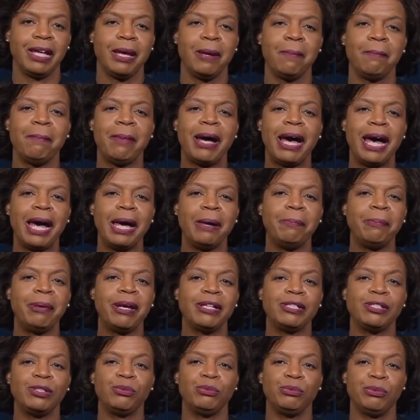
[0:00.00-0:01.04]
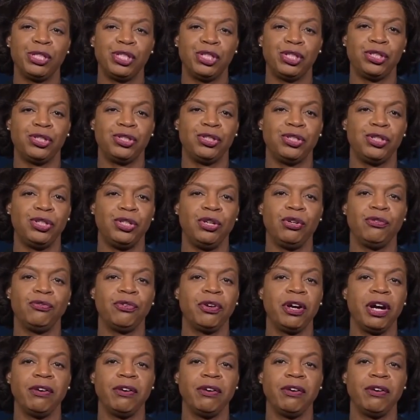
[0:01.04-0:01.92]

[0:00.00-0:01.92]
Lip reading: My best wishes to you for